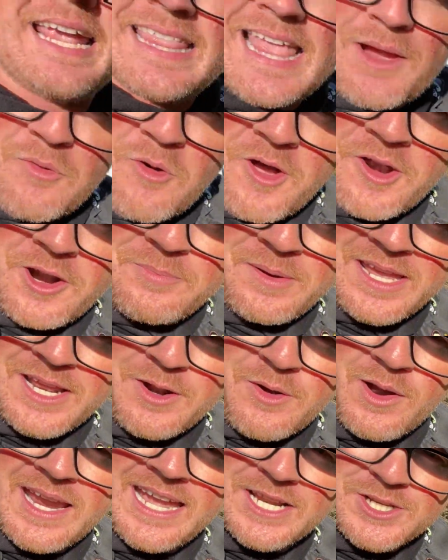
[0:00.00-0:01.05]
that water, but you
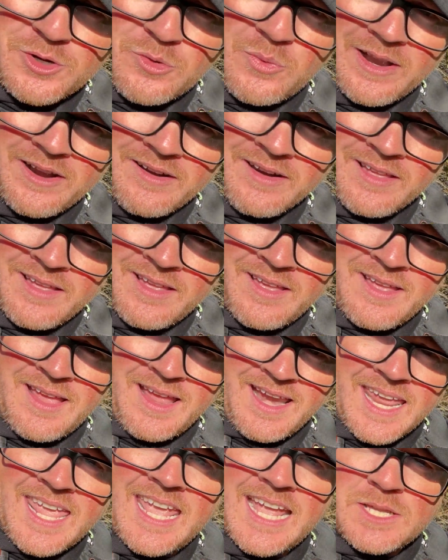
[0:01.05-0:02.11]
know, kids are weird.
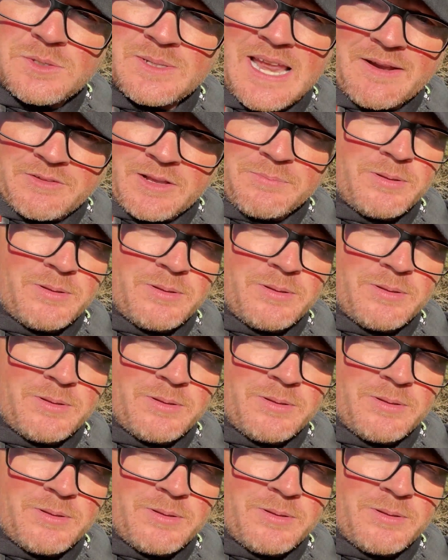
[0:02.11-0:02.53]
Kids would definitely